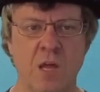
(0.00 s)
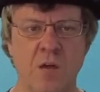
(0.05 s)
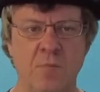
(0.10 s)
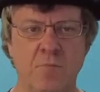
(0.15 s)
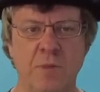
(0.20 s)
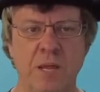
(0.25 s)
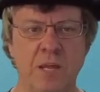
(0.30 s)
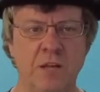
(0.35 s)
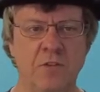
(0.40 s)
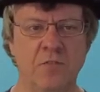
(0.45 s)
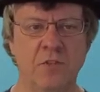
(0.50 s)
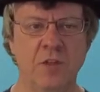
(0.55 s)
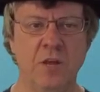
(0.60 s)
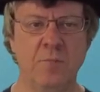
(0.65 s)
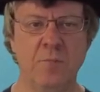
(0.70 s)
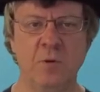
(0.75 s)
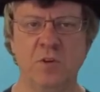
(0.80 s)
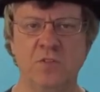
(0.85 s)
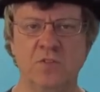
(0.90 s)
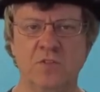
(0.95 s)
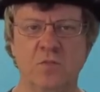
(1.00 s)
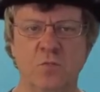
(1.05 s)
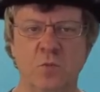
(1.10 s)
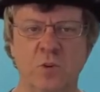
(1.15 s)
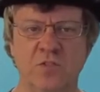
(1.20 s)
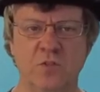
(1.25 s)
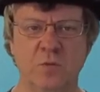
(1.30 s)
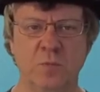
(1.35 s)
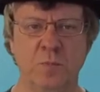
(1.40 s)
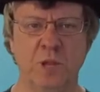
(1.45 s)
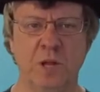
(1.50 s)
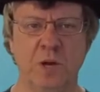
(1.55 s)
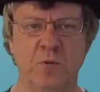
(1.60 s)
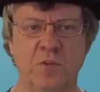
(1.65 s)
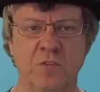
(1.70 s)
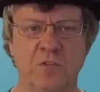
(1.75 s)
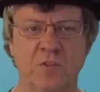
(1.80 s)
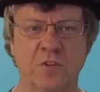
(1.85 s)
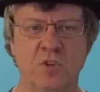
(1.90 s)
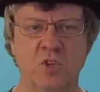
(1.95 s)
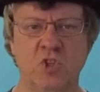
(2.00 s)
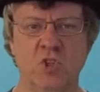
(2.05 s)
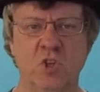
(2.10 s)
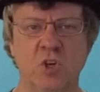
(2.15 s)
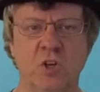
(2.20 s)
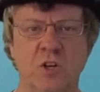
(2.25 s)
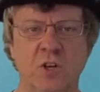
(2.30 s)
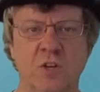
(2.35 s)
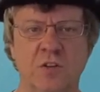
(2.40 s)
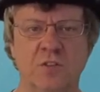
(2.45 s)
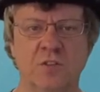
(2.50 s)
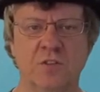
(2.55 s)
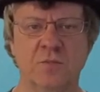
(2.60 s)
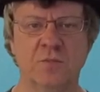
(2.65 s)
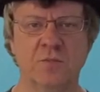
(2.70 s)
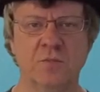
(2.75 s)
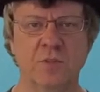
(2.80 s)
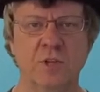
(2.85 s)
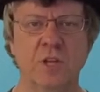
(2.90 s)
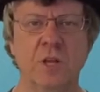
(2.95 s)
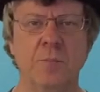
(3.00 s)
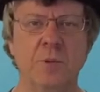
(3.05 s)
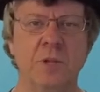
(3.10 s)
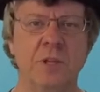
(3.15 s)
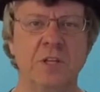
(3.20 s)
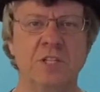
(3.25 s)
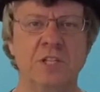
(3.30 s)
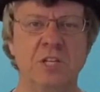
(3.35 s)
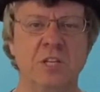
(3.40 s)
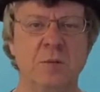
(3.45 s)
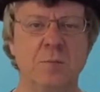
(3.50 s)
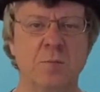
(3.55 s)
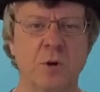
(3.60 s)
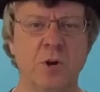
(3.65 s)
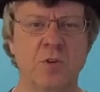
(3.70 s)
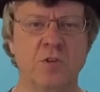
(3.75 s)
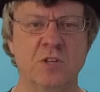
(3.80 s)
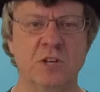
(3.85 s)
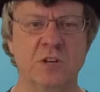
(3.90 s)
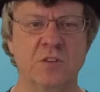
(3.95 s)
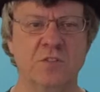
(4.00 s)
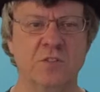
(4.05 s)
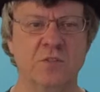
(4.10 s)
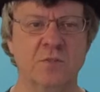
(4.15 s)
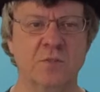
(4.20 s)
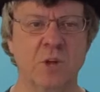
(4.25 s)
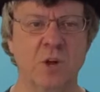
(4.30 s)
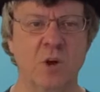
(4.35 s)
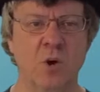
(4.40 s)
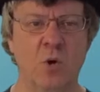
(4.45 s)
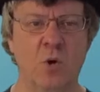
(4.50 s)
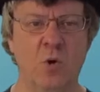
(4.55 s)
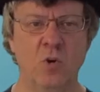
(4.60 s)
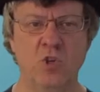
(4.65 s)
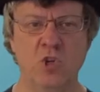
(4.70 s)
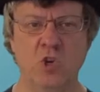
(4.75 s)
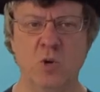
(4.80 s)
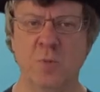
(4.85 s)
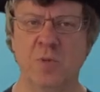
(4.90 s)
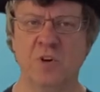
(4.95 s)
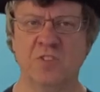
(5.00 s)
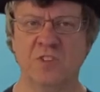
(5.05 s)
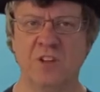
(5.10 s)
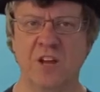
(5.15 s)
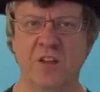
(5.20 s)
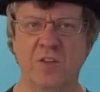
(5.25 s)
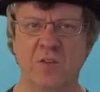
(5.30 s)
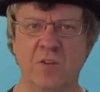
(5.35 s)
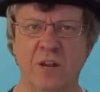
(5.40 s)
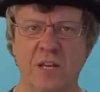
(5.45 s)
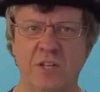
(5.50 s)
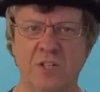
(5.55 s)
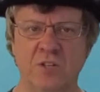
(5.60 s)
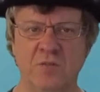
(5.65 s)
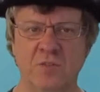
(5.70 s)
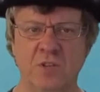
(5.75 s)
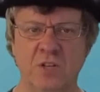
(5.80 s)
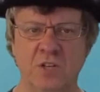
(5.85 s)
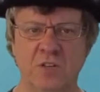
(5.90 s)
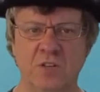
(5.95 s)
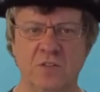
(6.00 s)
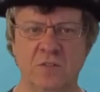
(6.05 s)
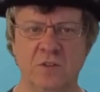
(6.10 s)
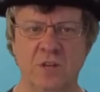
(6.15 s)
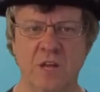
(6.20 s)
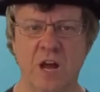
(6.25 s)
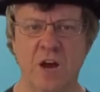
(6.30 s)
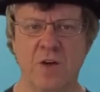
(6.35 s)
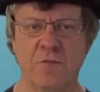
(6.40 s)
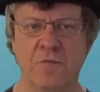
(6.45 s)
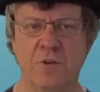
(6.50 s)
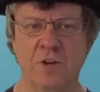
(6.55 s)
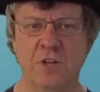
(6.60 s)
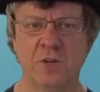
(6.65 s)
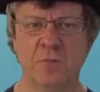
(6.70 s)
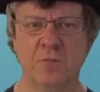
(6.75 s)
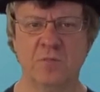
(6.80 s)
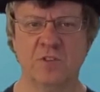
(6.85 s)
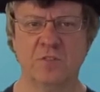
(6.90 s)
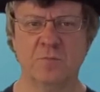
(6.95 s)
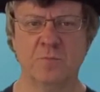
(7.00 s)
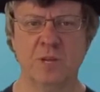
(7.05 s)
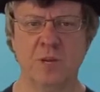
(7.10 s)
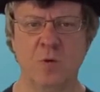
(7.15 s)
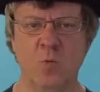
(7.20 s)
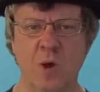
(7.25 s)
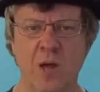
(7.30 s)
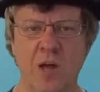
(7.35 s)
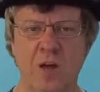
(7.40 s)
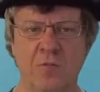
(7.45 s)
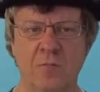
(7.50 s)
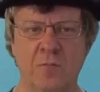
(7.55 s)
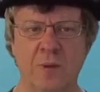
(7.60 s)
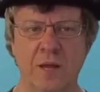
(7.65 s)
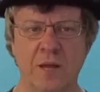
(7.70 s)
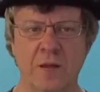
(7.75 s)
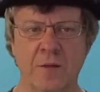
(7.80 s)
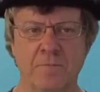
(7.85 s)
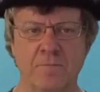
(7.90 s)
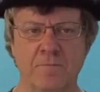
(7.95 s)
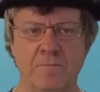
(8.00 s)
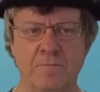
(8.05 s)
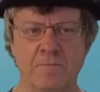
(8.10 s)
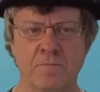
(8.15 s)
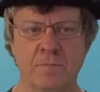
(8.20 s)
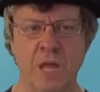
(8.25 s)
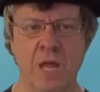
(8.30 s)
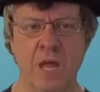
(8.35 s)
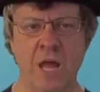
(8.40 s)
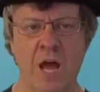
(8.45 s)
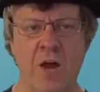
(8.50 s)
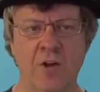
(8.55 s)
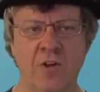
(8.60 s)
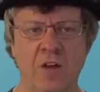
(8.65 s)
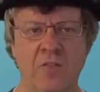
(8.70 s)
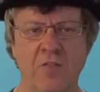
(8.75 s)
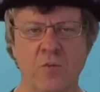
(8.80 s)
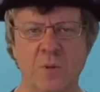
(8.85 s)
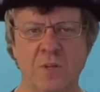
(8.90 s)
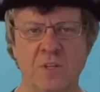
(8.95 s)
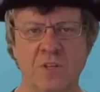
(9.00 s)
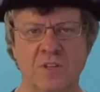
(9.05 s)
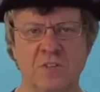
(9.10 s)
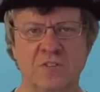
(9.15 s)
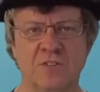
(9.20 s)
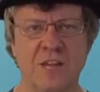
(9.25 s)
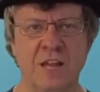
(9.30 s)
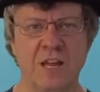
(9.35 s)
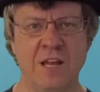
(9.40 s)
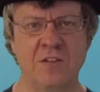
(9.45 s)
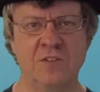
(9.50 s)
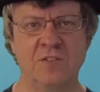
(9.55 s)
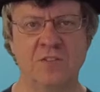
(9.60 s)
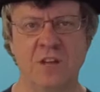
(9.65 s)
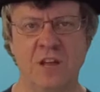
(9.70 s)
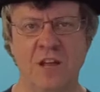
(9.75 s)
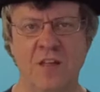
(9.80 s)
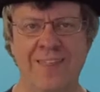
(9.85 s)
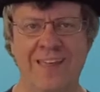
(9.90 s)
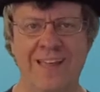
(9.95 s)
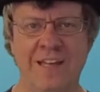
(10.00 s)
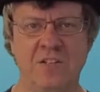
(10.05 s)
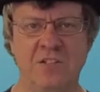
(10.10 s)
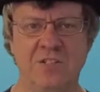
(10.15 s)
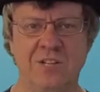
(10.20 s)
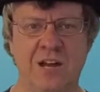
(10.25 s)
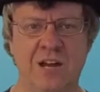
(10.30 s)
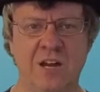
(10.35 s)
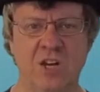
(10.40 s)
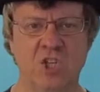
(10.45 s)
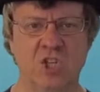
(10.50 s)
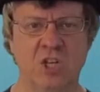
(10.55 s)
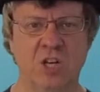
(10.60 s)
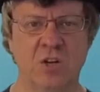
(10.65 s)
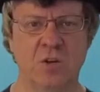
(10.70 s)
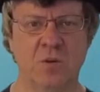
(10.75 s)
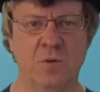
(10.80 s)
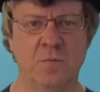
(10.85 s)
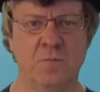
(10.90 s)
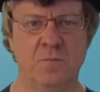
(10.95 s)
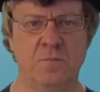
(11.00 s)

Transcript: Be it the abuse of whistleblowers, journalists, the ability to protest, or numerous other activities, our freedoms have been wound back. Our government stands in that dark shadow.